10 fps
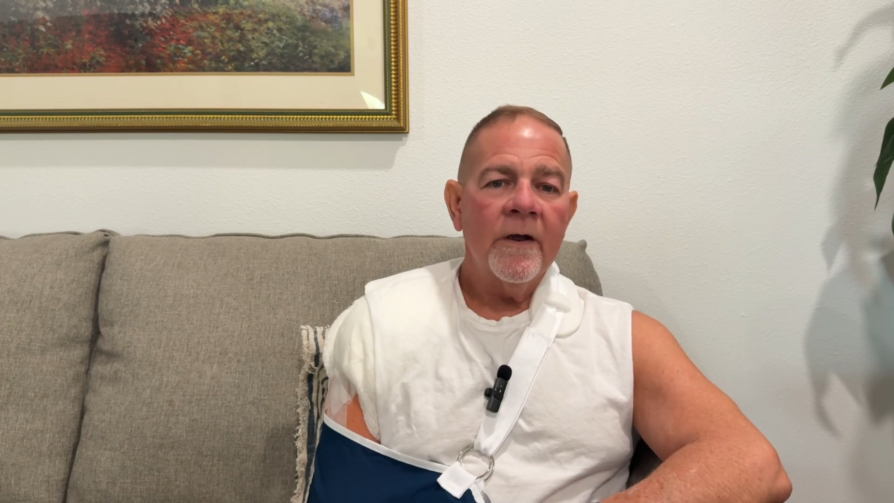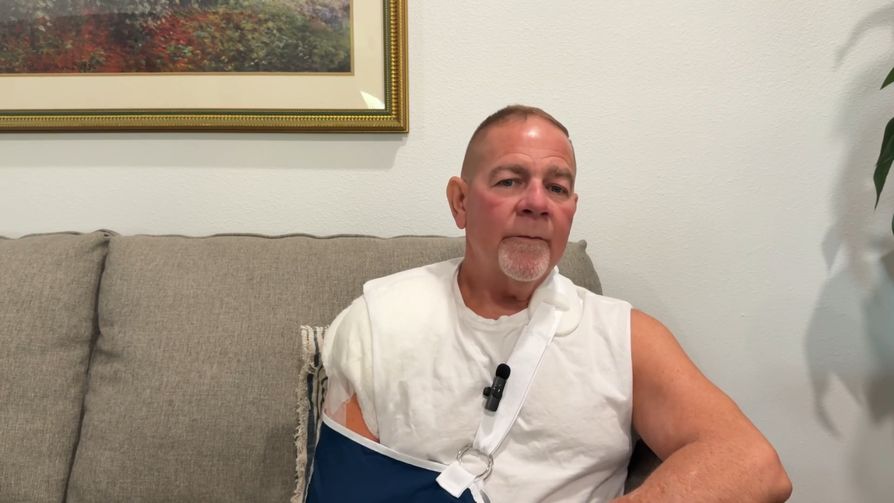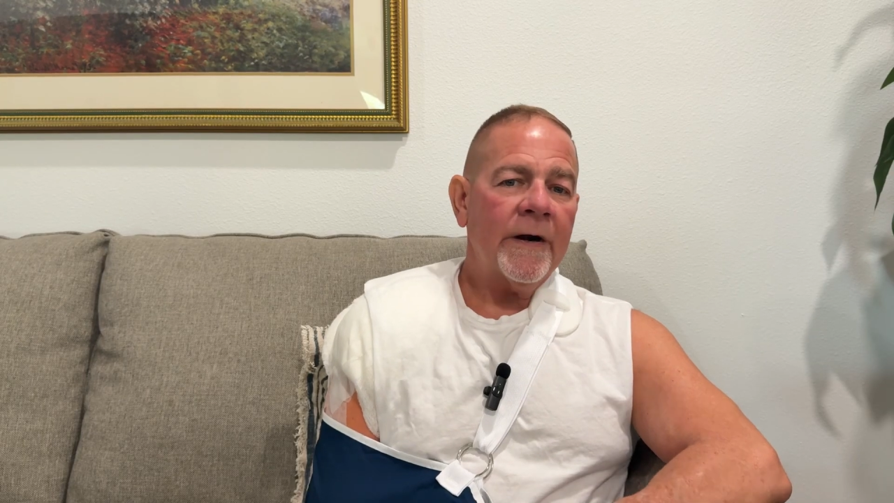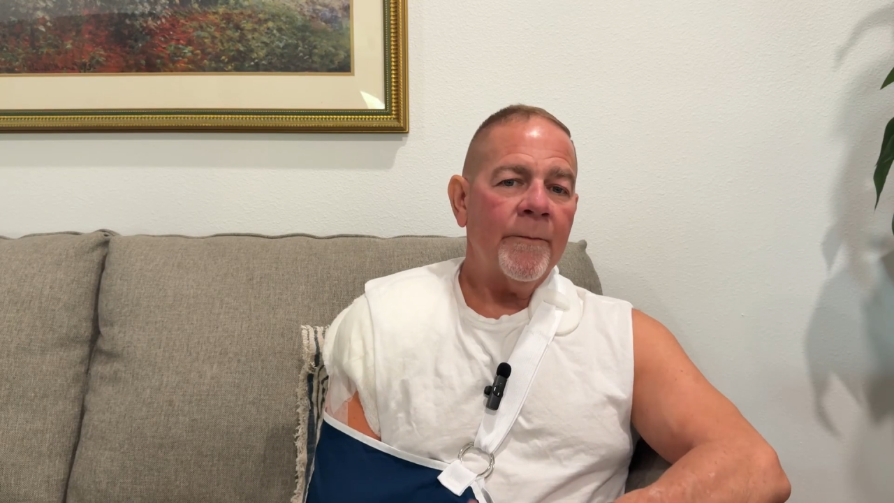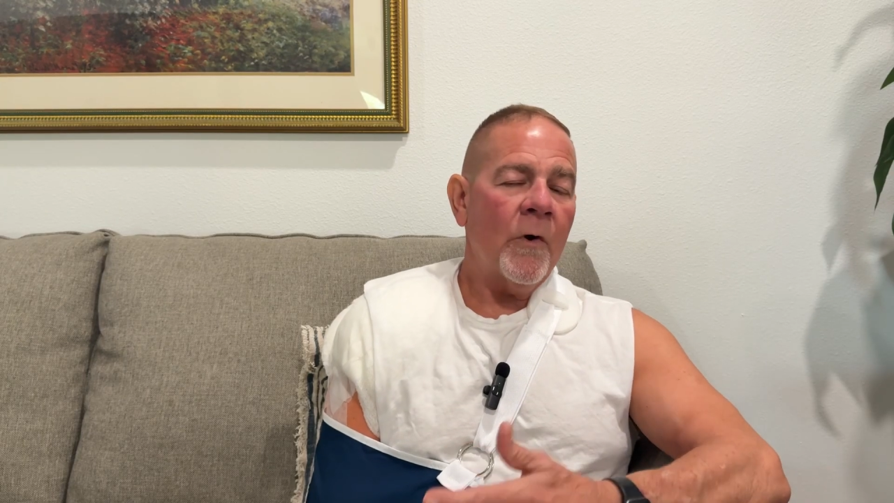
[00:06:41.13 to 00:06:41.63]

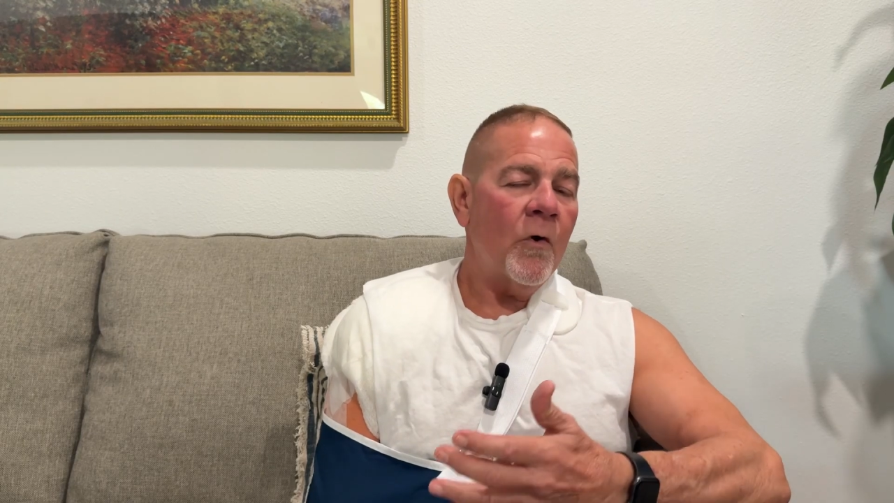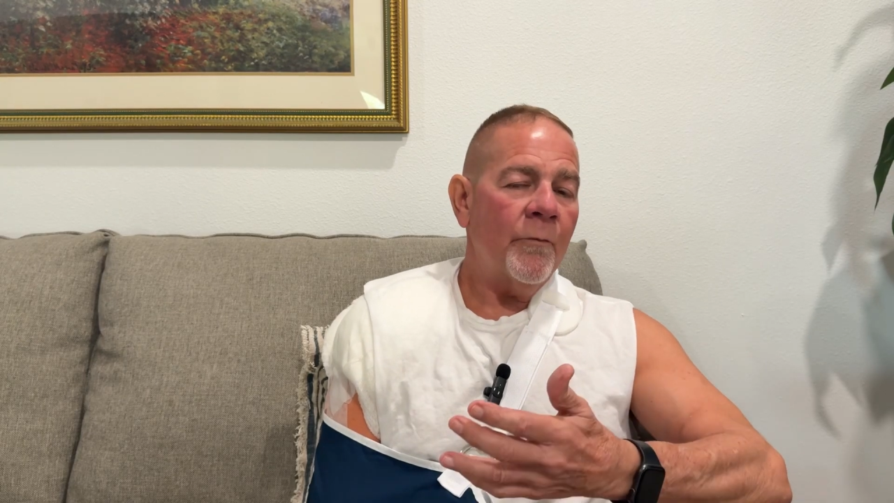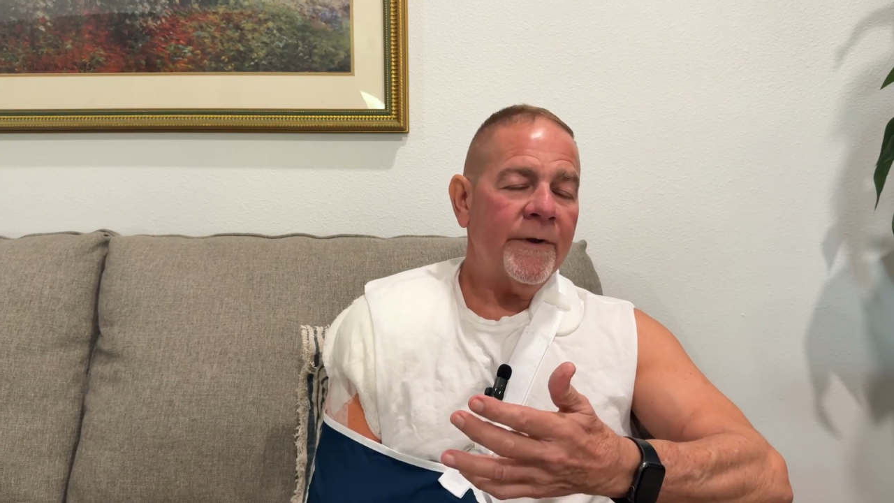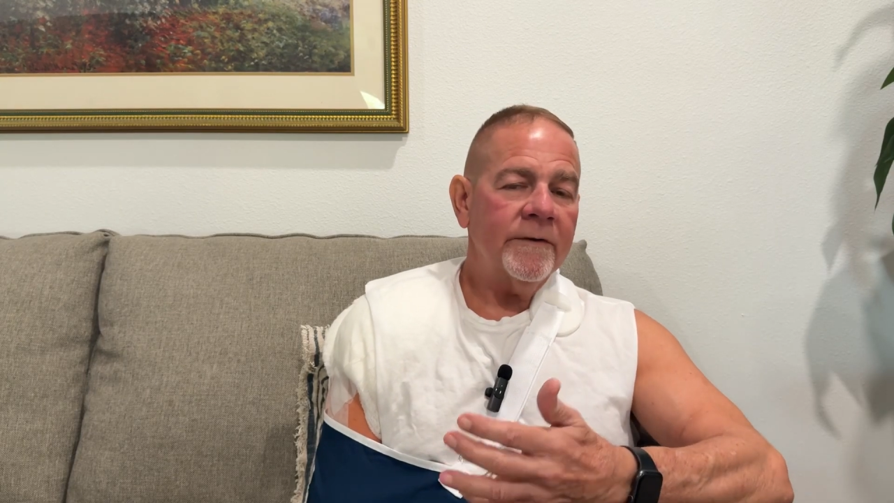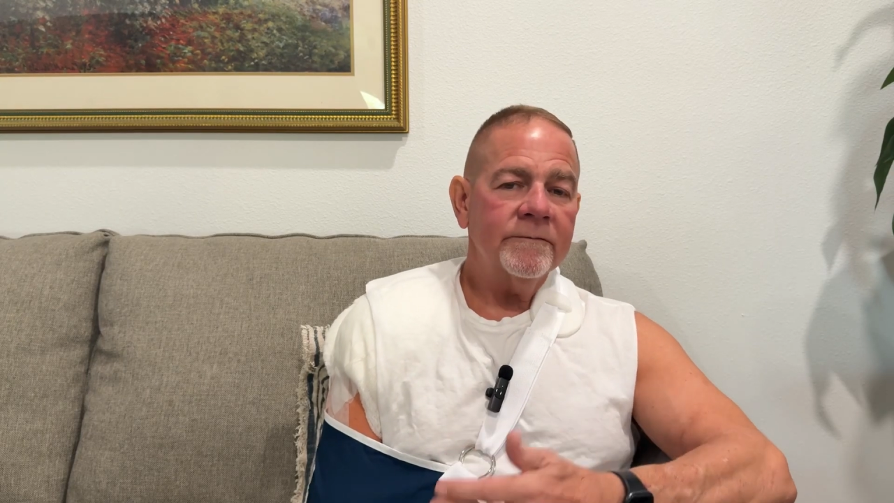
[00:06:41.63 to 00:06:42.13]
But I'm
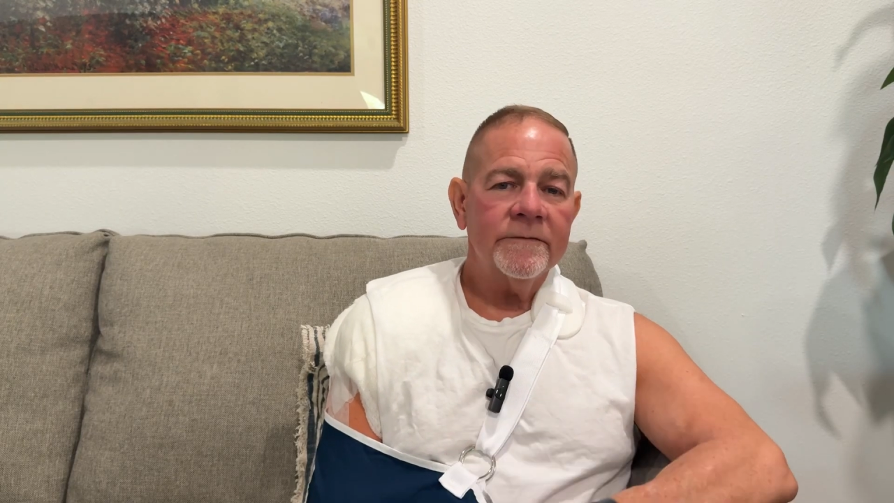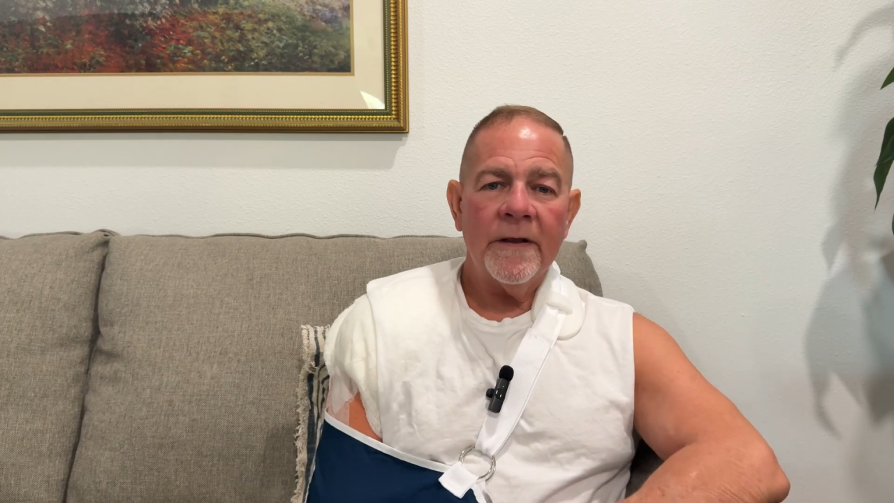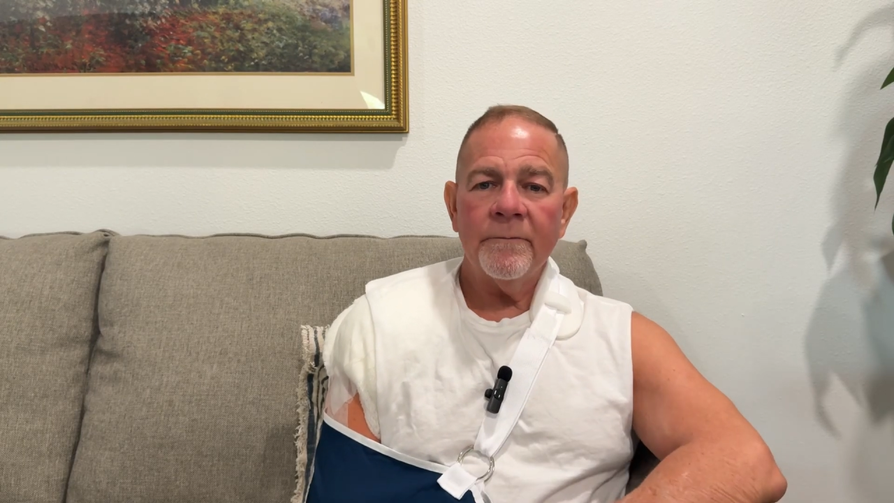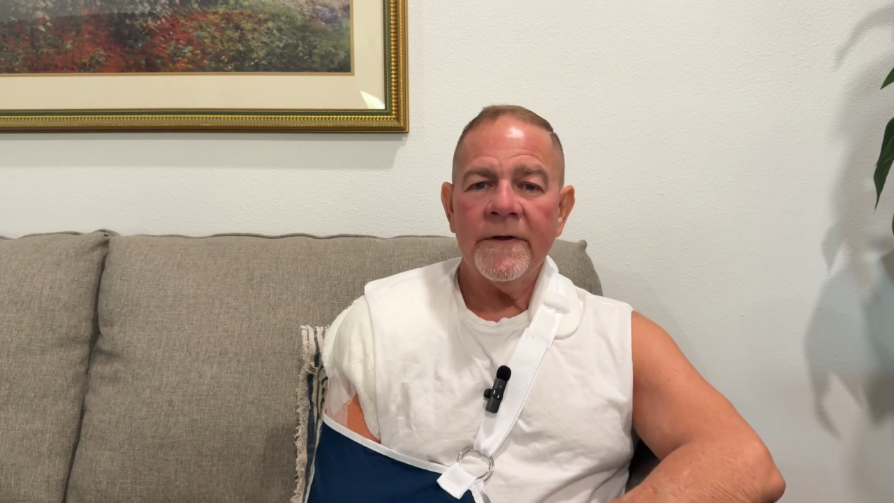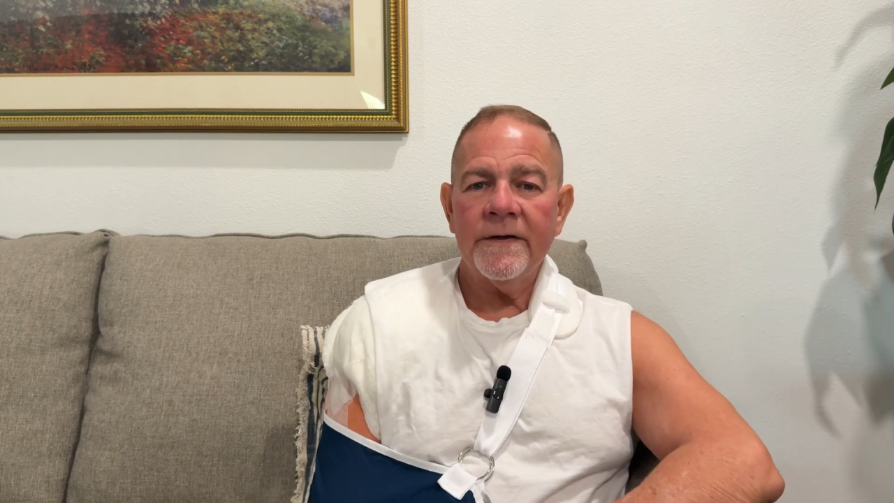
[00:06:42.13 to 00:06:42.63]
hoping
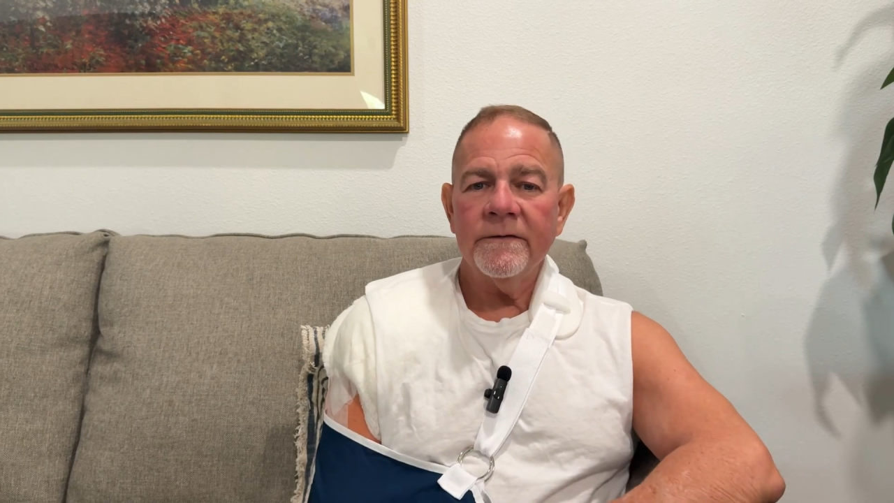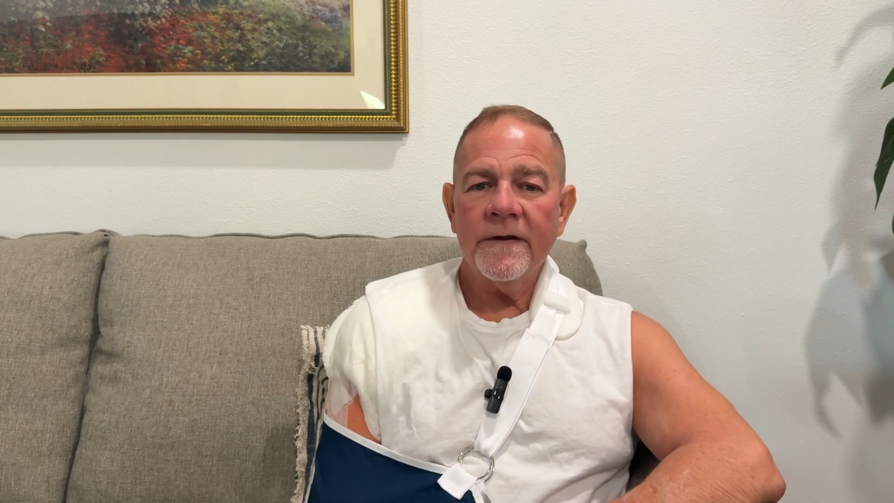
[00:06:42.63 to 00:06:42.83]
that me,